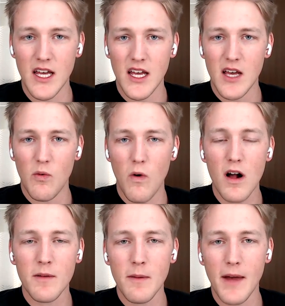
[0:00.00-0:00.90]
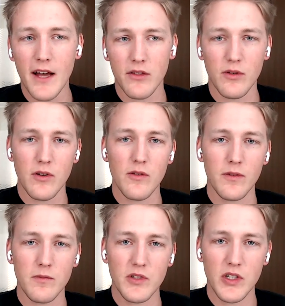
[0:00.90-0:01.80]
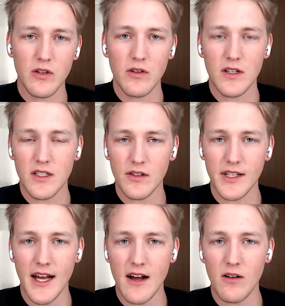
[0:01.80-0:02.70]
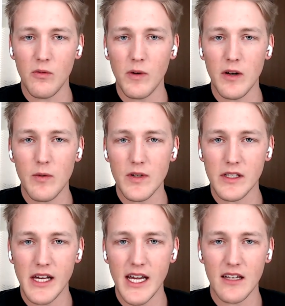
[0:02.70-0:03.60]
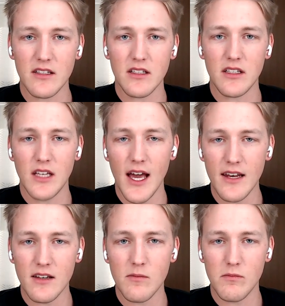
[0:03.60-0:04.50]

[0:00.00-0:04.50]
Mm-hmm. Walk me back through from June until now what it was like to get